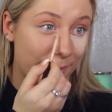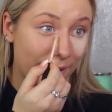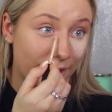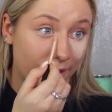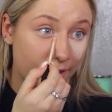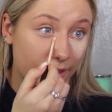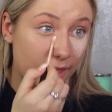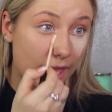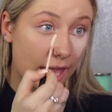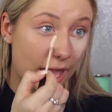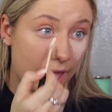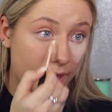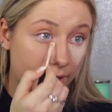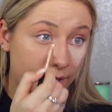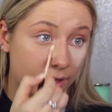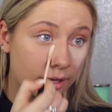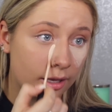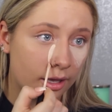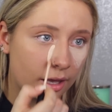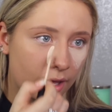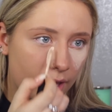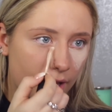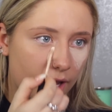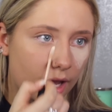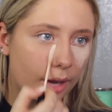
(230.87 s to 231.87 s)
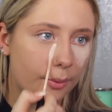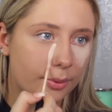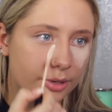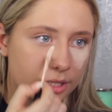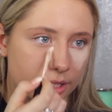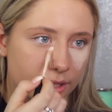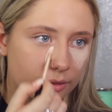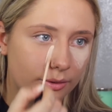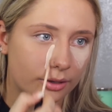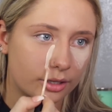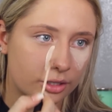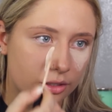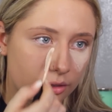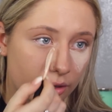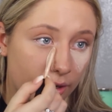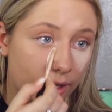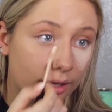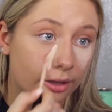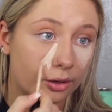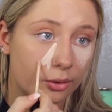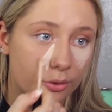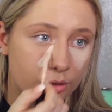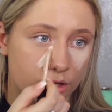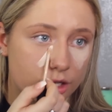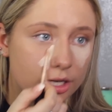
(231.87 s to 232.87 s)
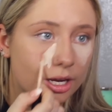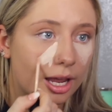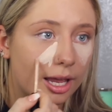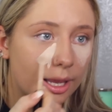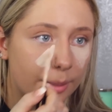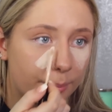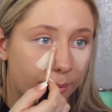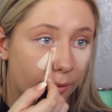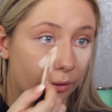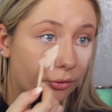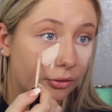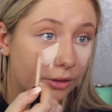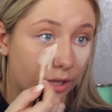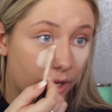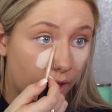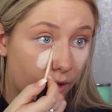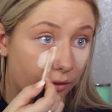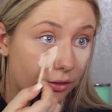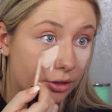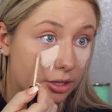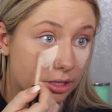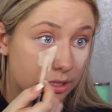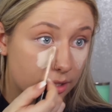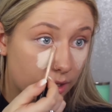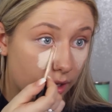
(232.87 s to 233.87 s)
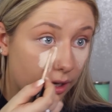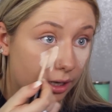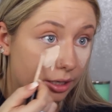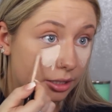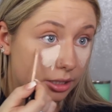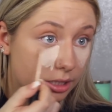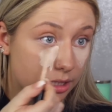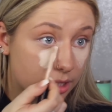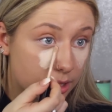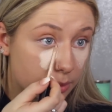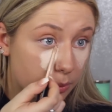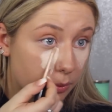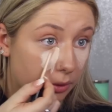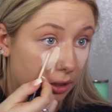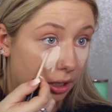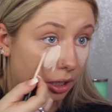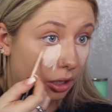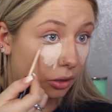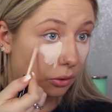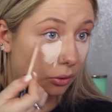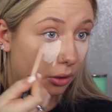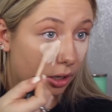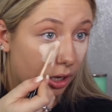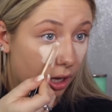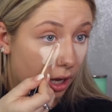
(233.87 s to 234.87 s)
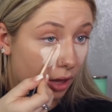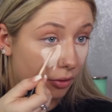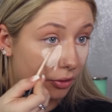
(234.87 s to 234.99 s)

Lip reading: And again, I would do a triangle shape on the other side as well.